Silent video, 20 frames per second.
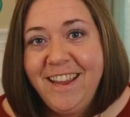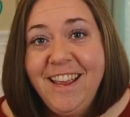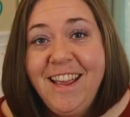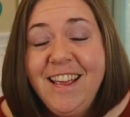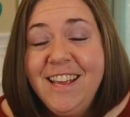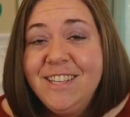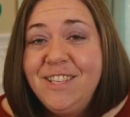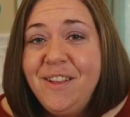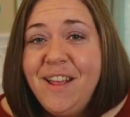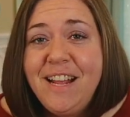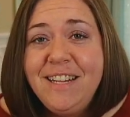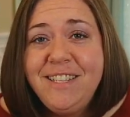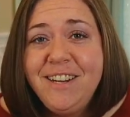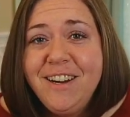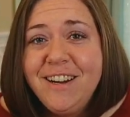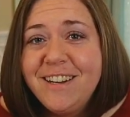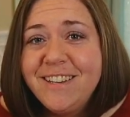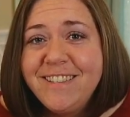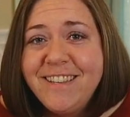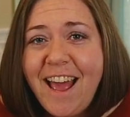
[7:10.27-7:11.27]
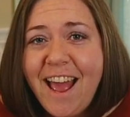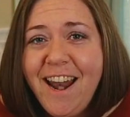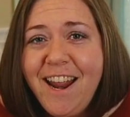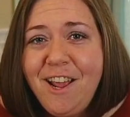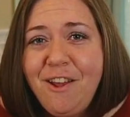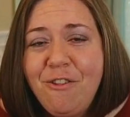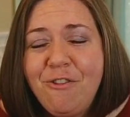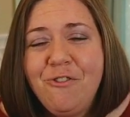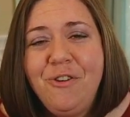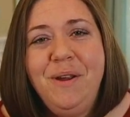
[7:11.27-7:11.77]
So that's our
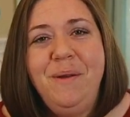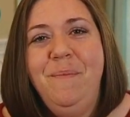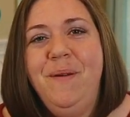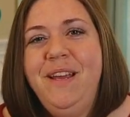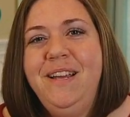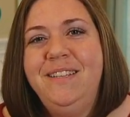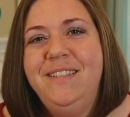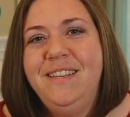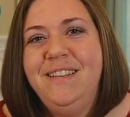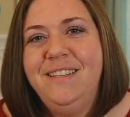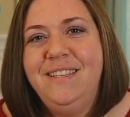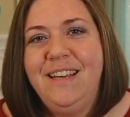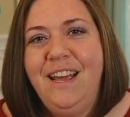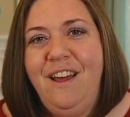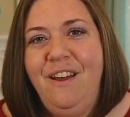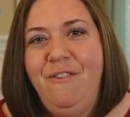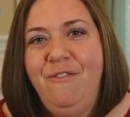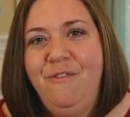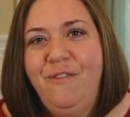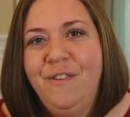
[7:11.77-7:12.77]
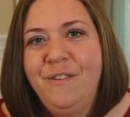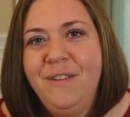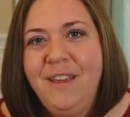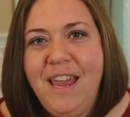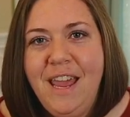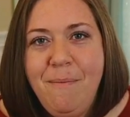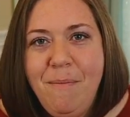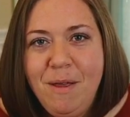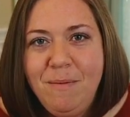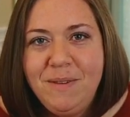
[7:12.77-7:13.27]
exciting 3 pieces of
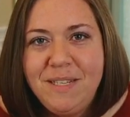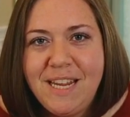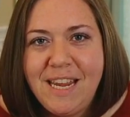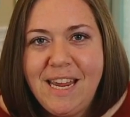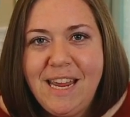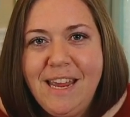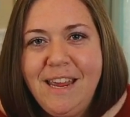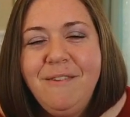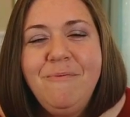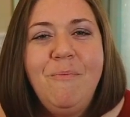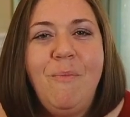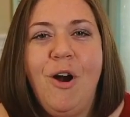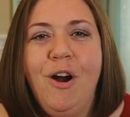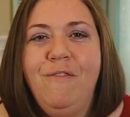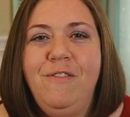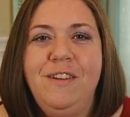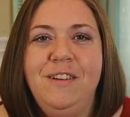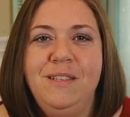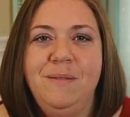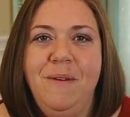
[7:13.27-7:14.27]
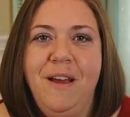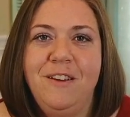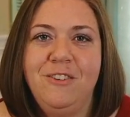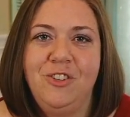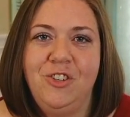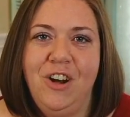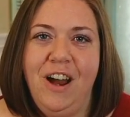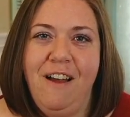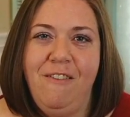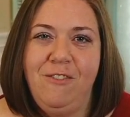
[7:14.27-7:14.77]
MMT, Marvelous Mouse
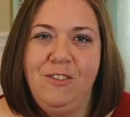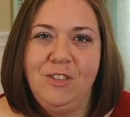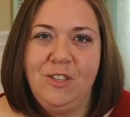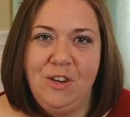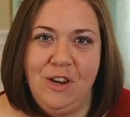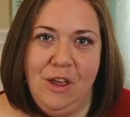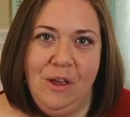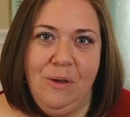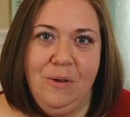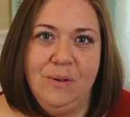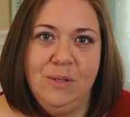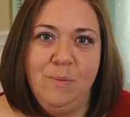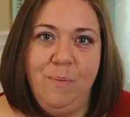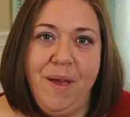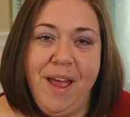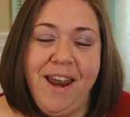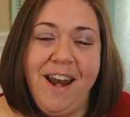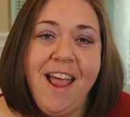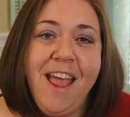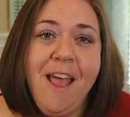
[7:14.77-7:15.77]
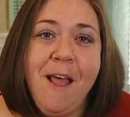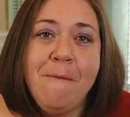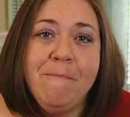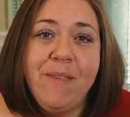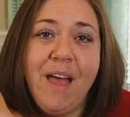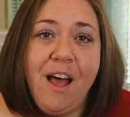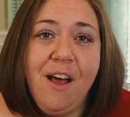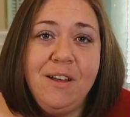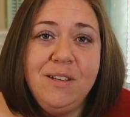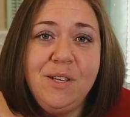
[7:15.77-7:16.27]
Travels news. But
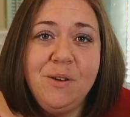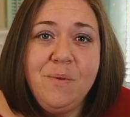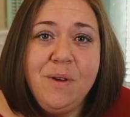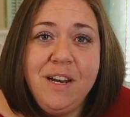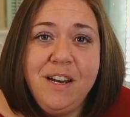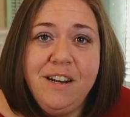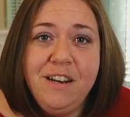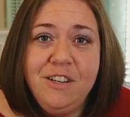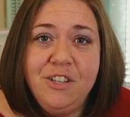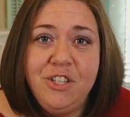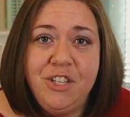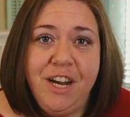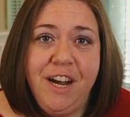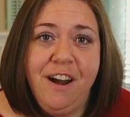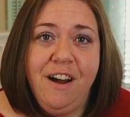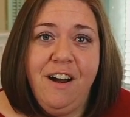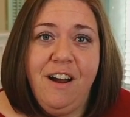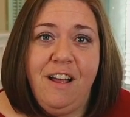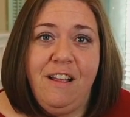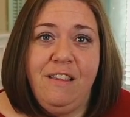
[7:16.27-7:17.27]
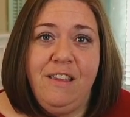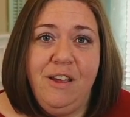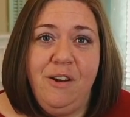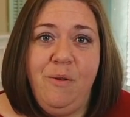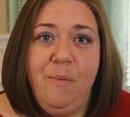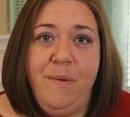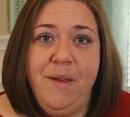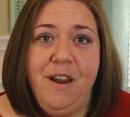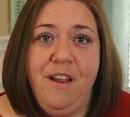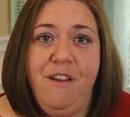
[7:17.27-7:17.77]
I also wanted to share a
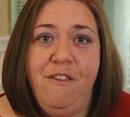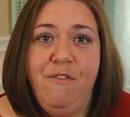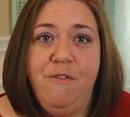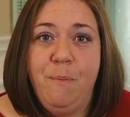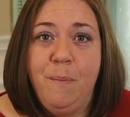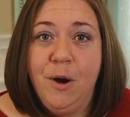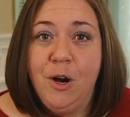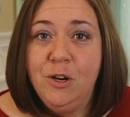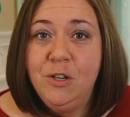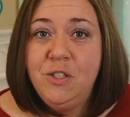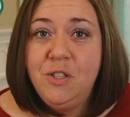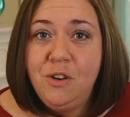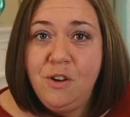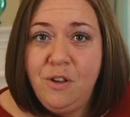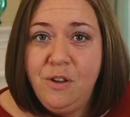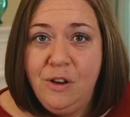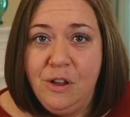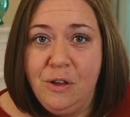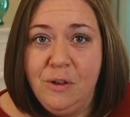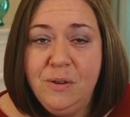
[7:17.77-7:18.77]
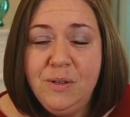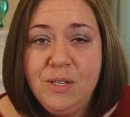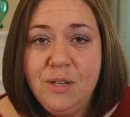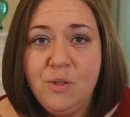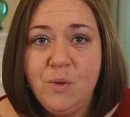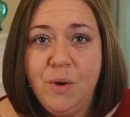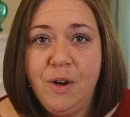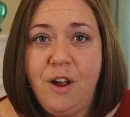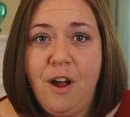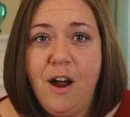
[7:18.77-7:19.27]
little bit of personal news
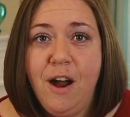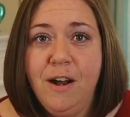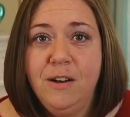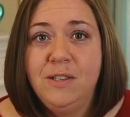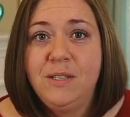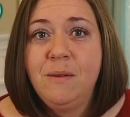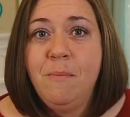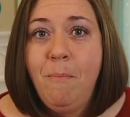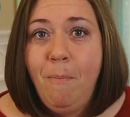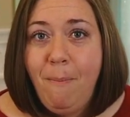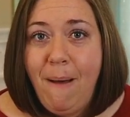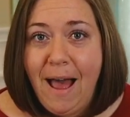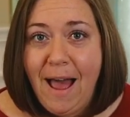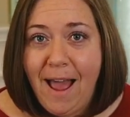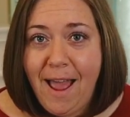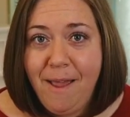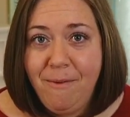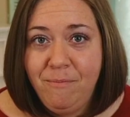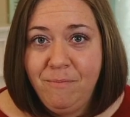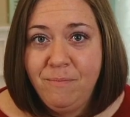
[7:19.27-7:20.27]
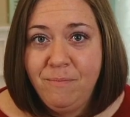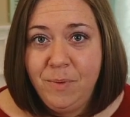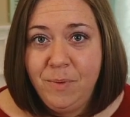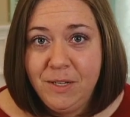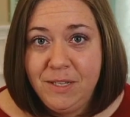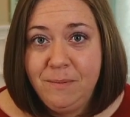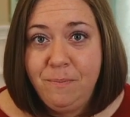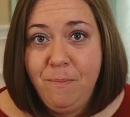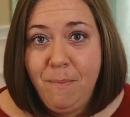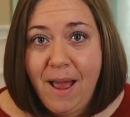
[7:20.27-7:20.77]
as regards my
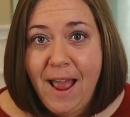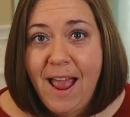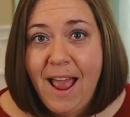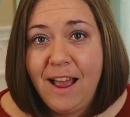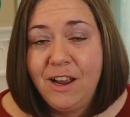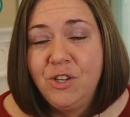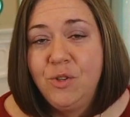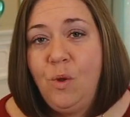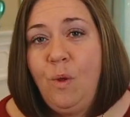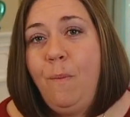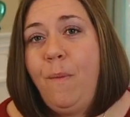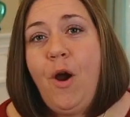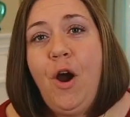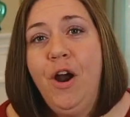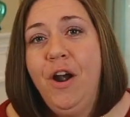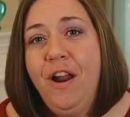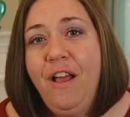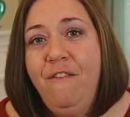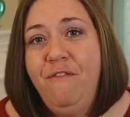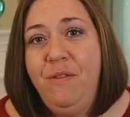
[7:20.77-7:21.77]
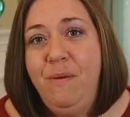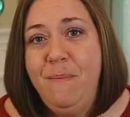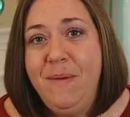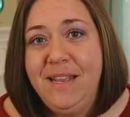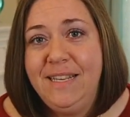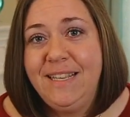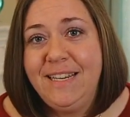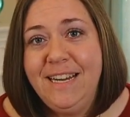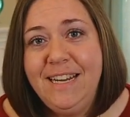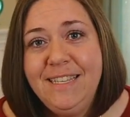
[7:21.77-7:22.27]
actual part of the
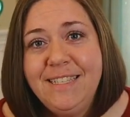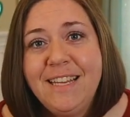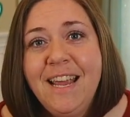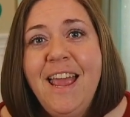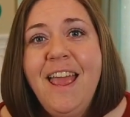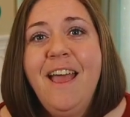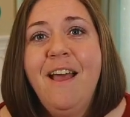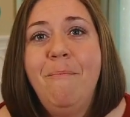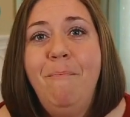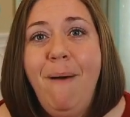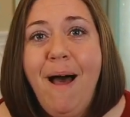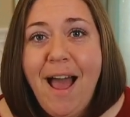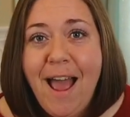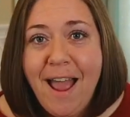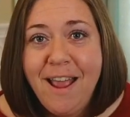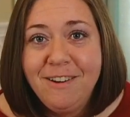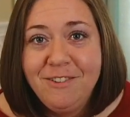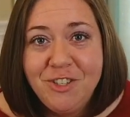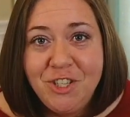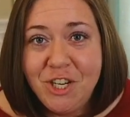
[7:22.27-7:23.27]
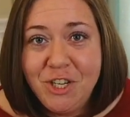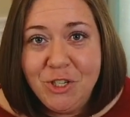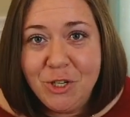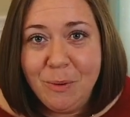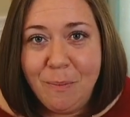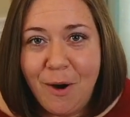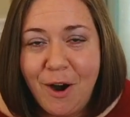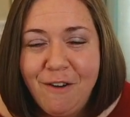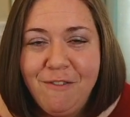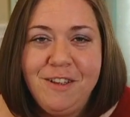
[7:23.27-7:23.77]
business, my Ginger
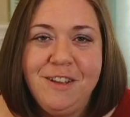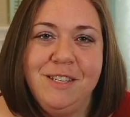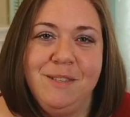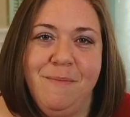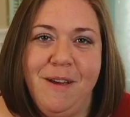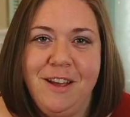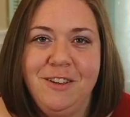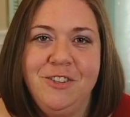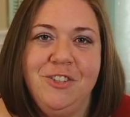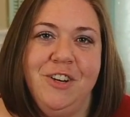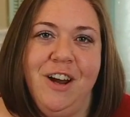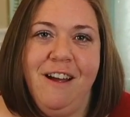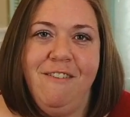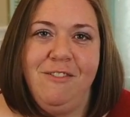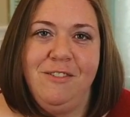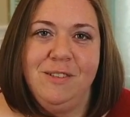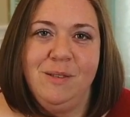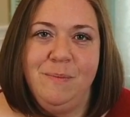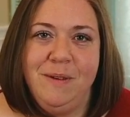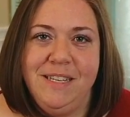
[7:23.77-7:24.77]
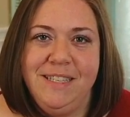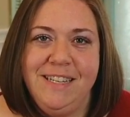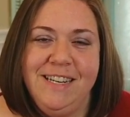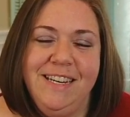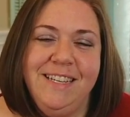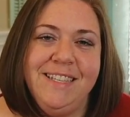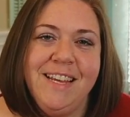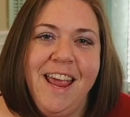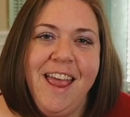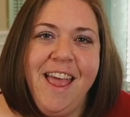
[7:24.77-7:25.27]
Marvelous Mouse Travels
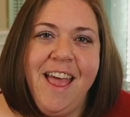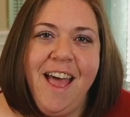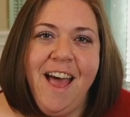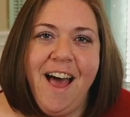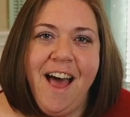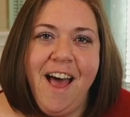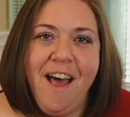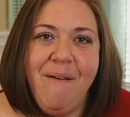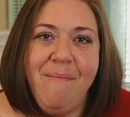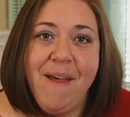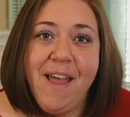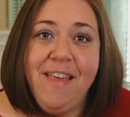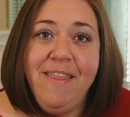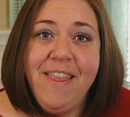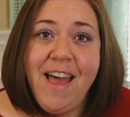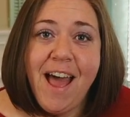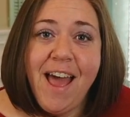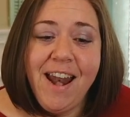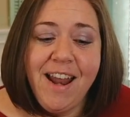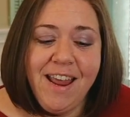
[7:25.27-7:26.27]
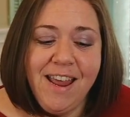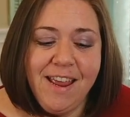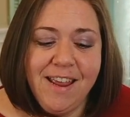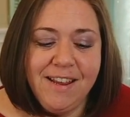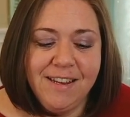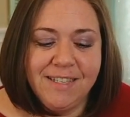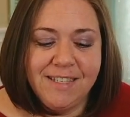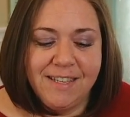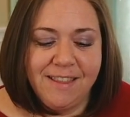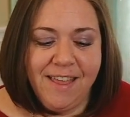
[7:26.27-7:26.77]
business. And that
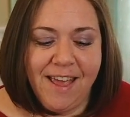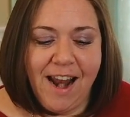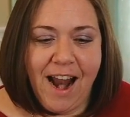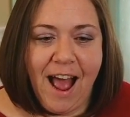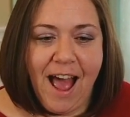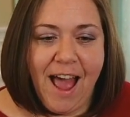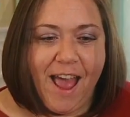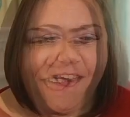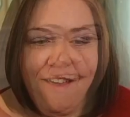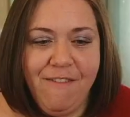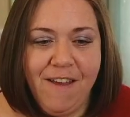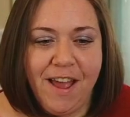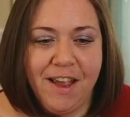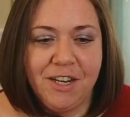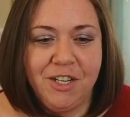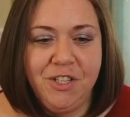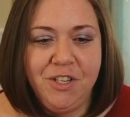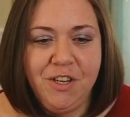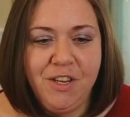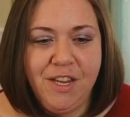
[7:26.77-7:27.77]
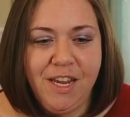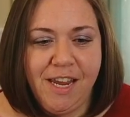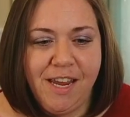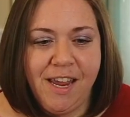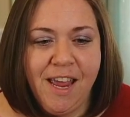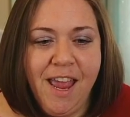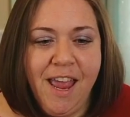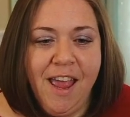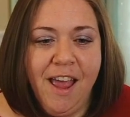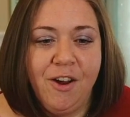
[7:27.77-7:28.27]
is that I have
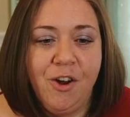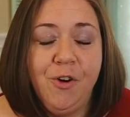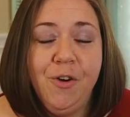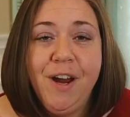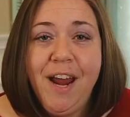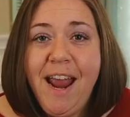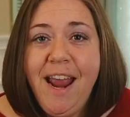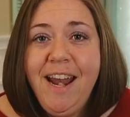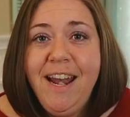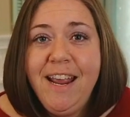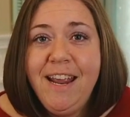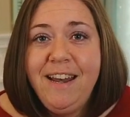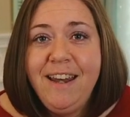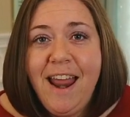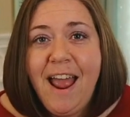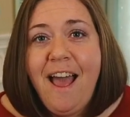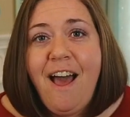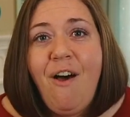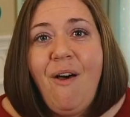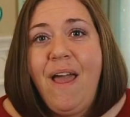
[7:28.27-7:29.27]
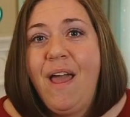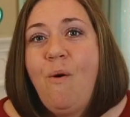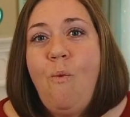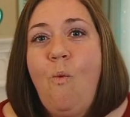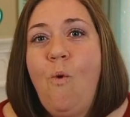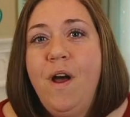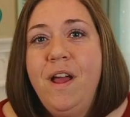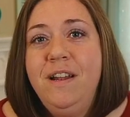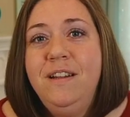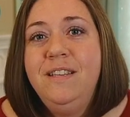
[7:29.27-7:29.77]
actually created now a
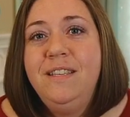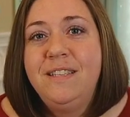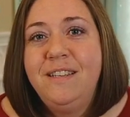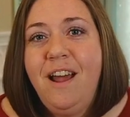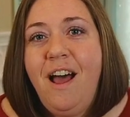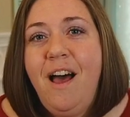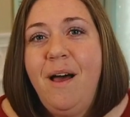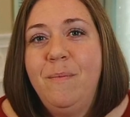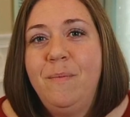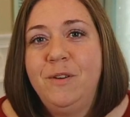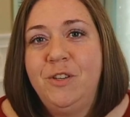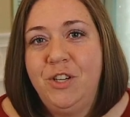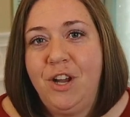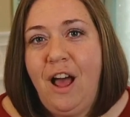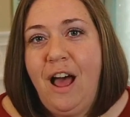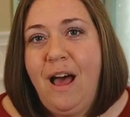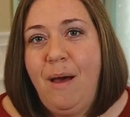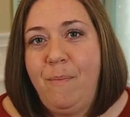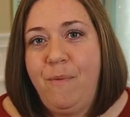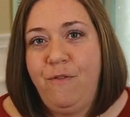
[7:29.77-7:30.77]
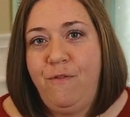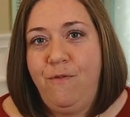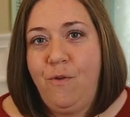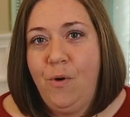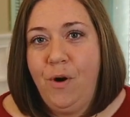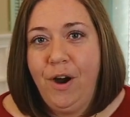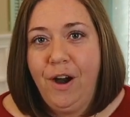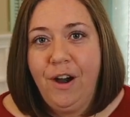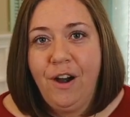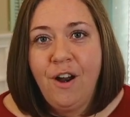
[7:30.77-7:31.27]
one-stop shop
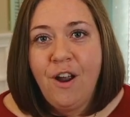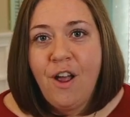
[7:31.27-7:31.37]
for